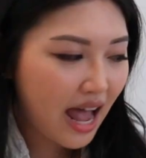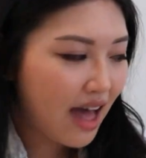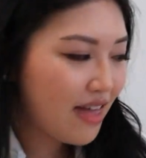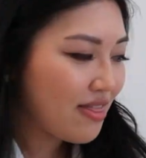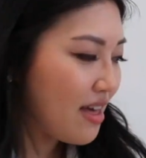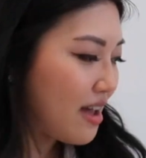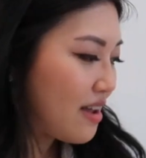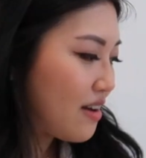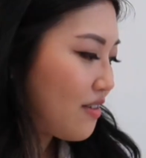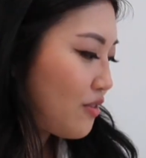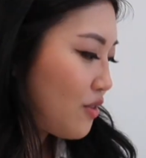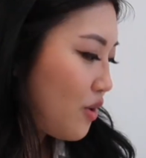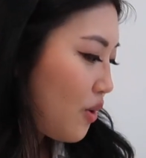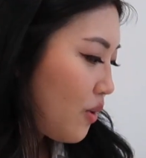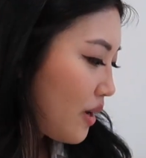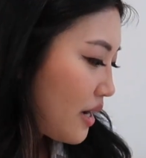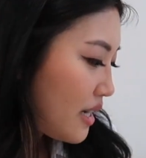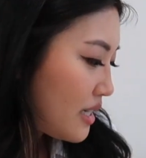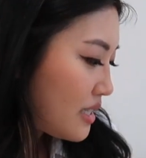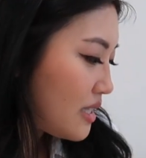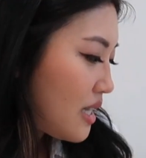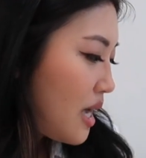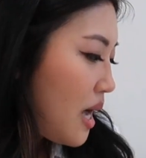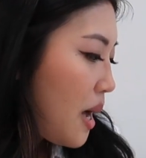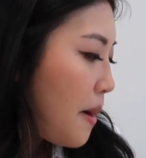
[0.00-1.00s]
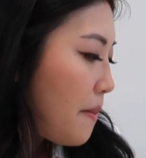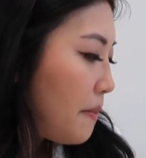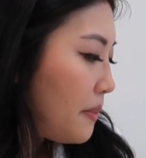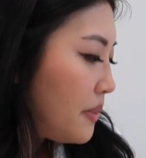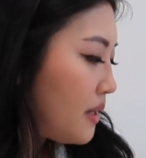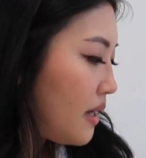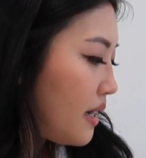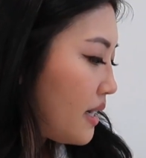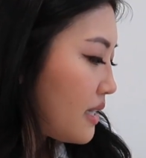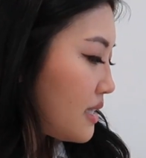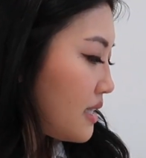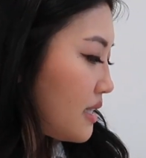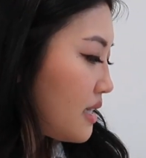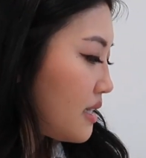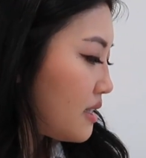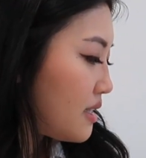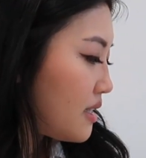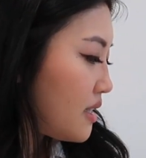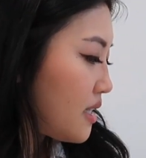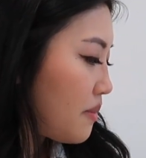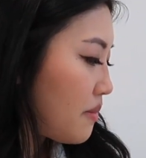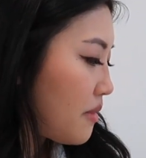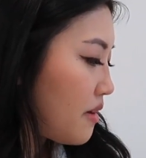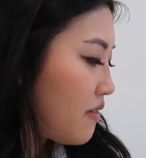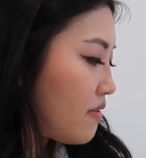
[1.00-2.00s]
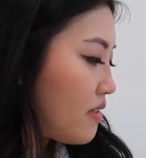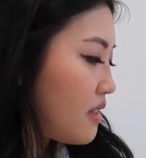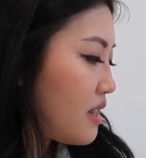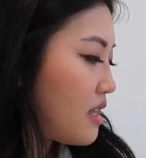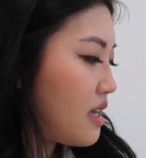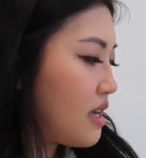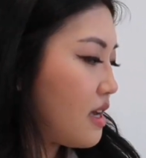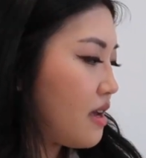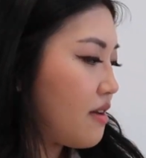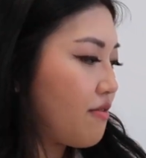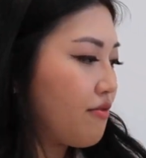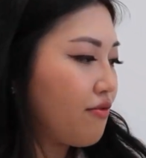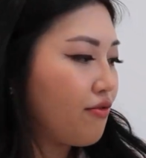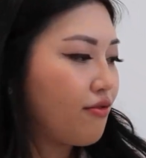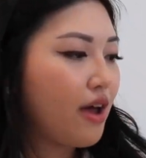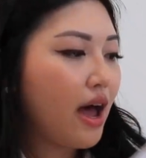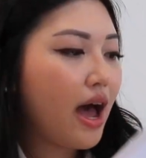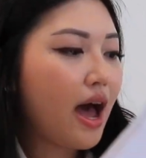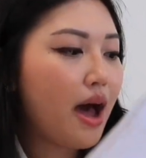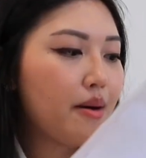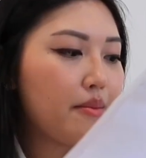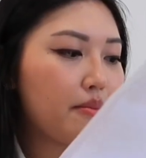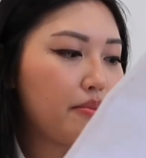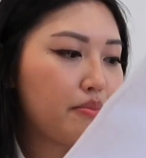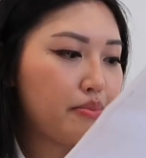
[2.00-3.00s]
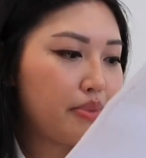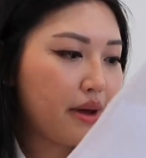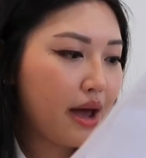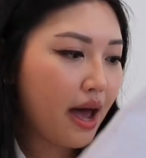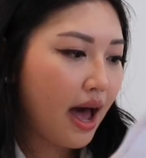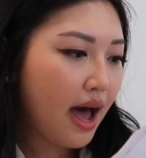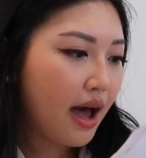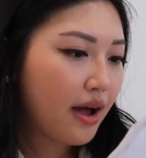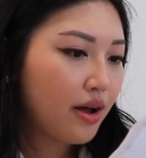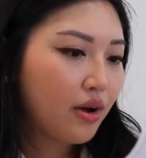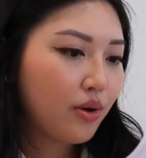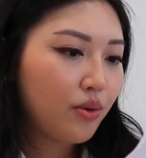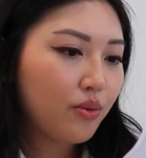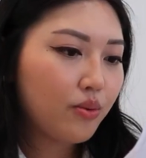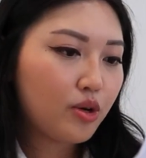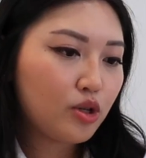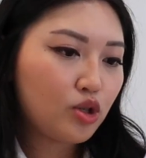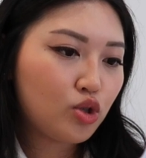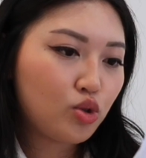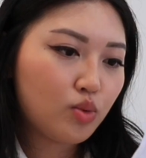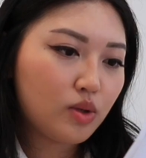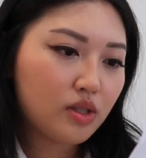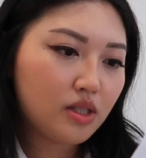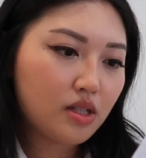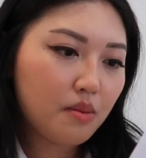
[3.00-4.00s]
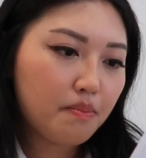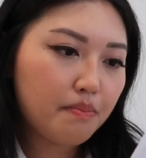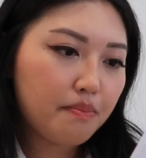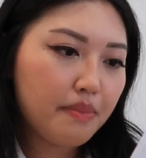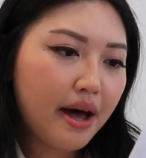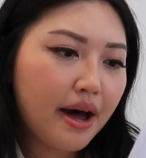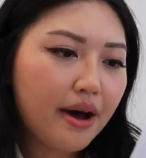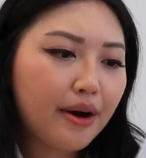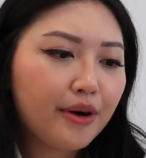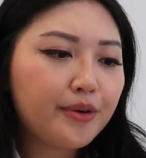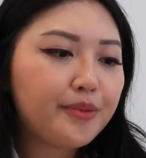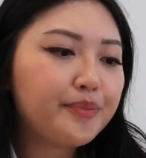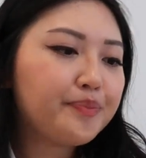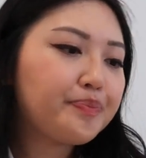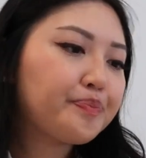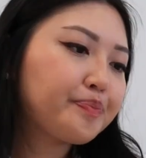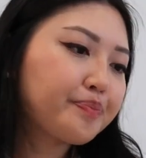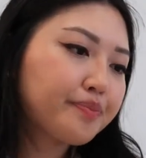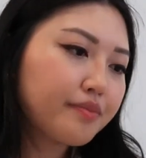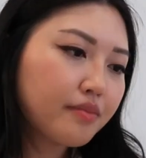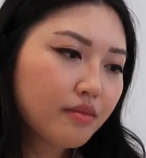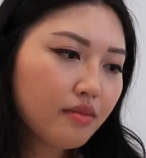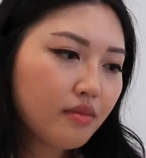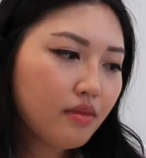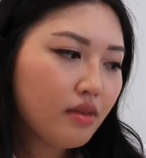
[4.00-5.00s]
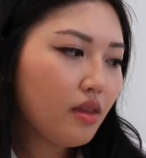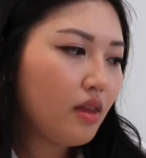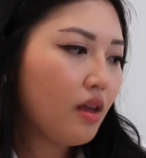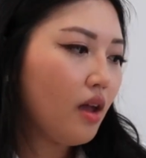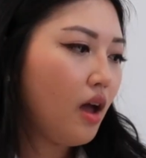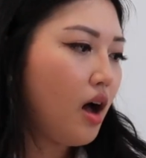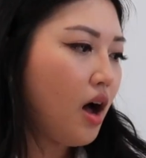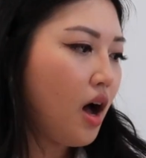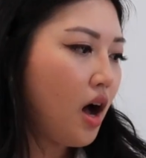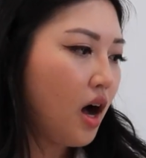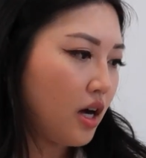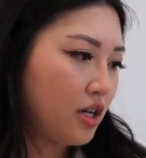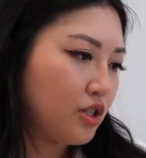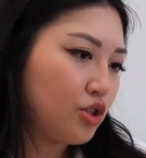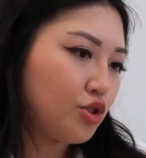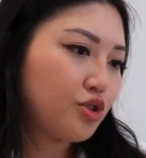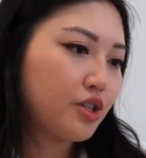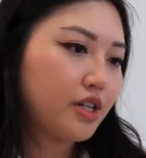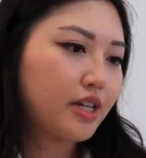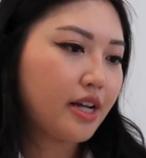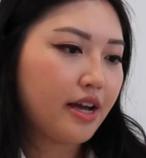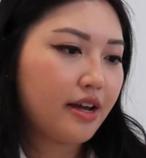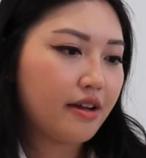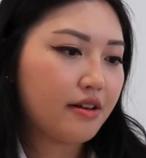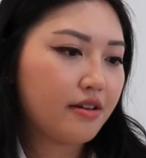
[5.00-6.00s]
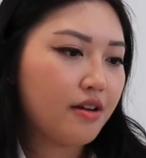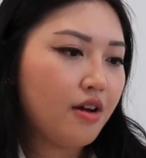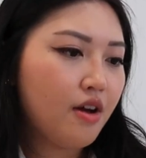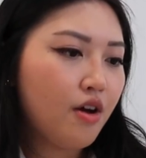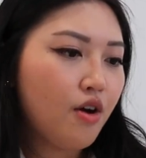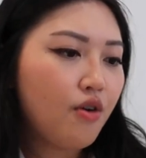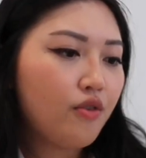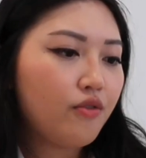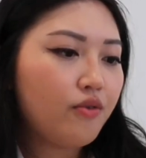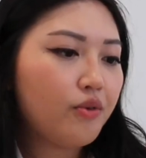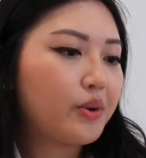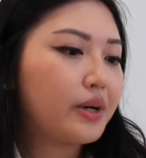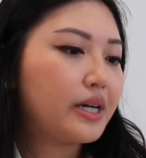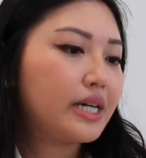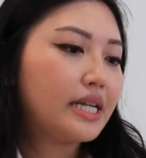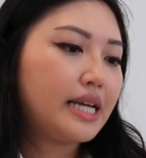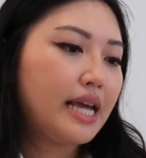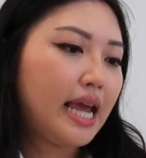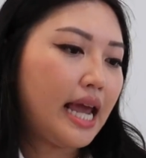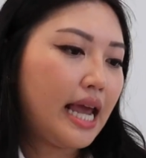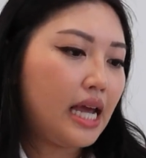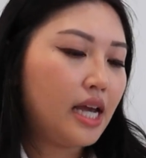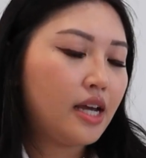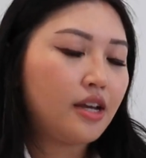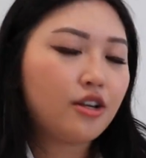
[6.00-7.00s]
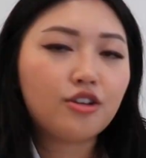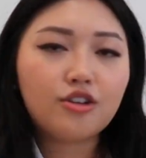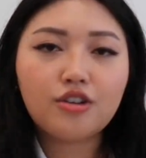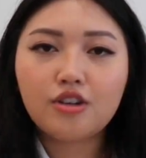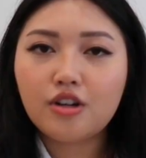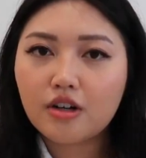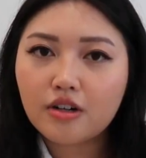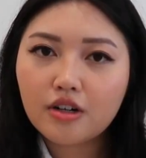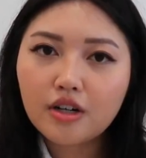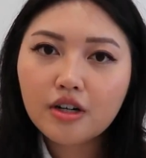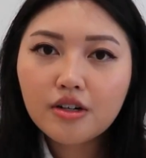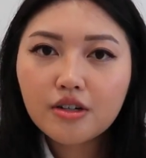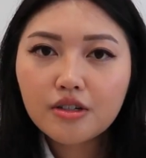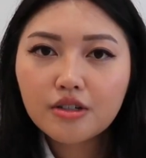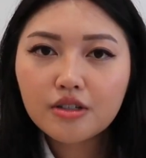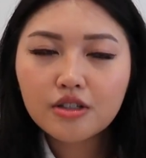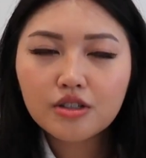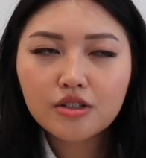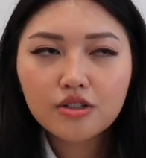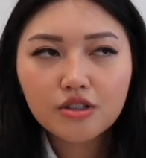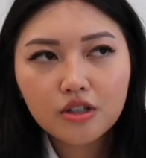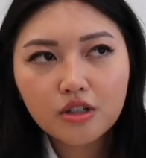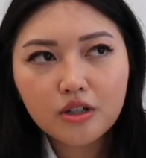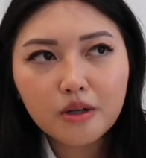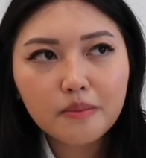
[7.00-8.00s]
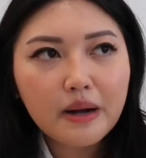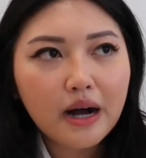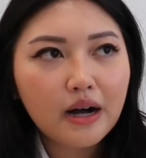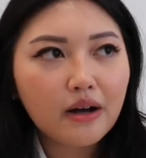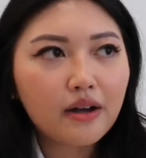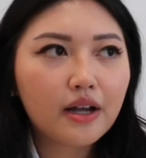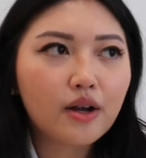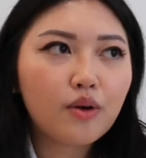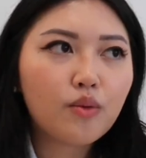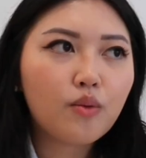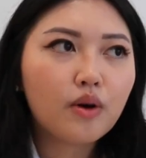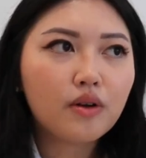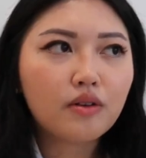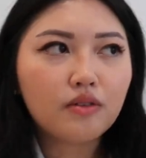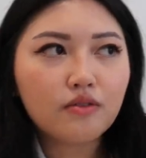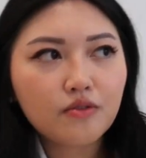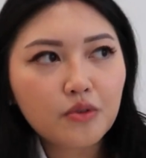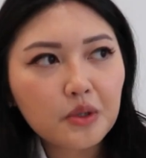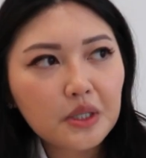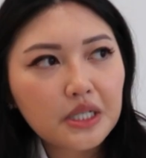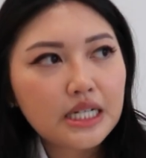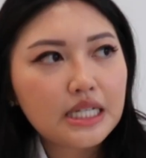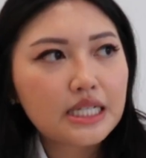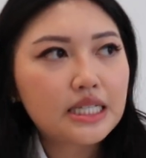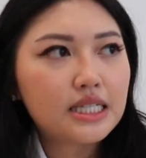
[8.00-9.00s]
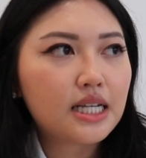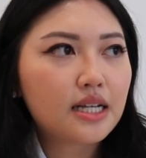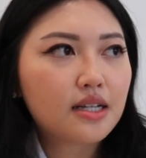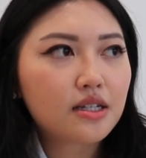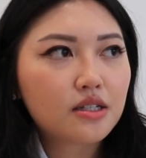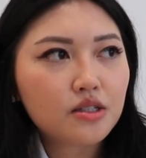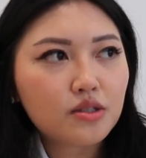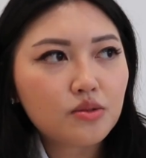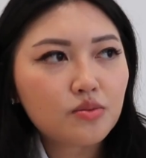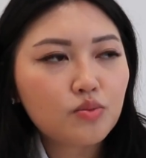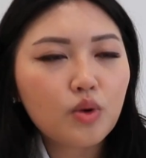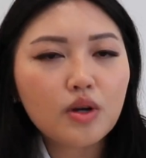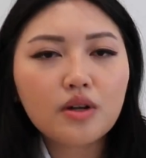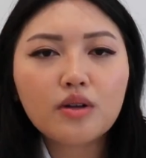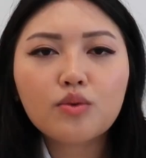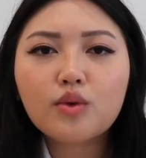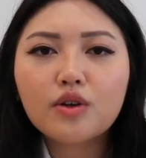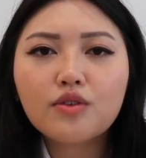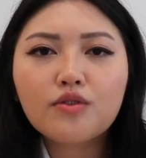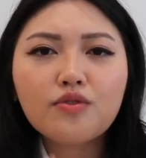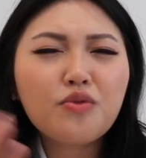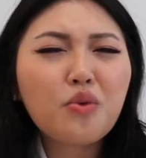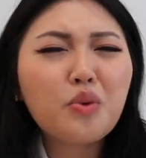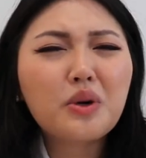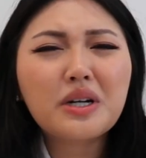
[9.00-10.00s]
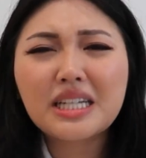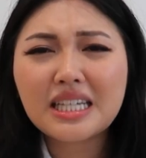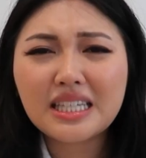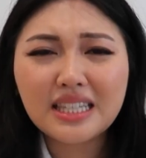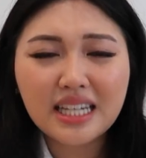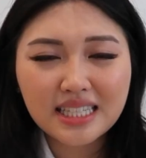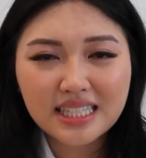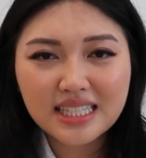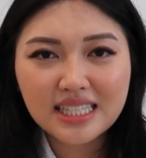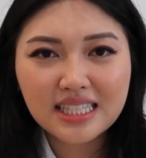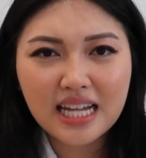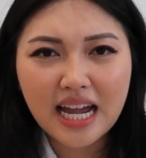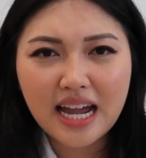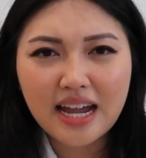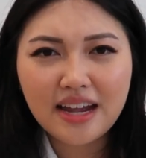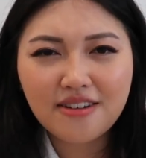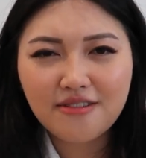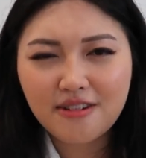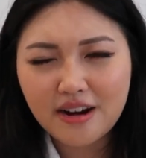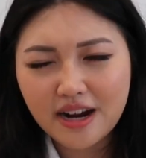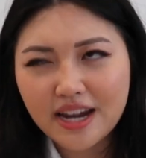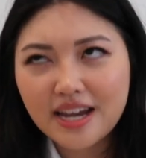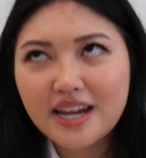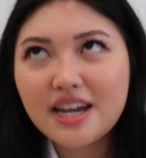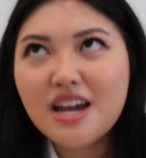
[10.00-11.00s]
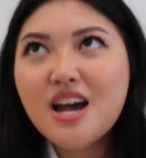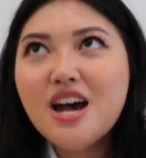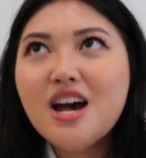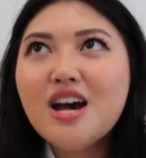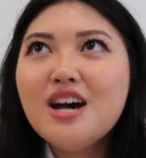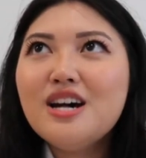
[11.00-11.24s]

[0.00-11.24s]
And then of course, plus some of the VAT back, which was about 148 euros. So about like 140, let's say, right?